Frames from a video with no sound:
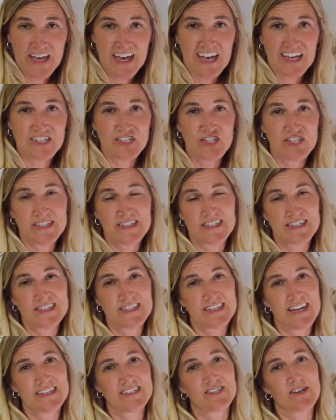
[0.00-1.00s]
And Jesus
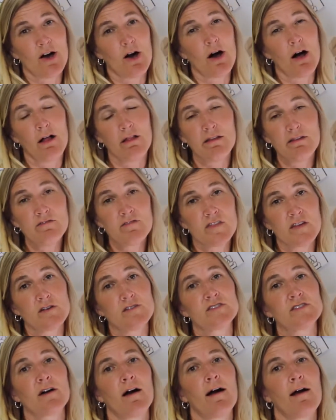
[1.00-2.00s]
says all of
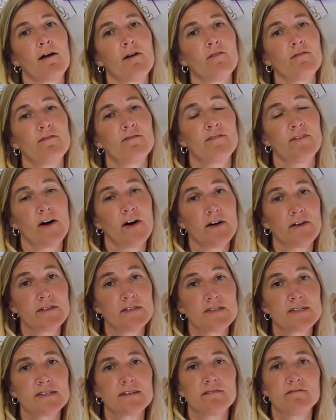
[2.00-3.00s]
those are false
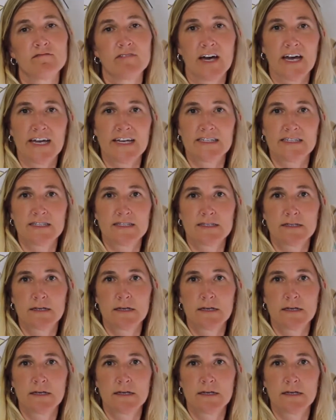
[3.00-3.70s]
vines.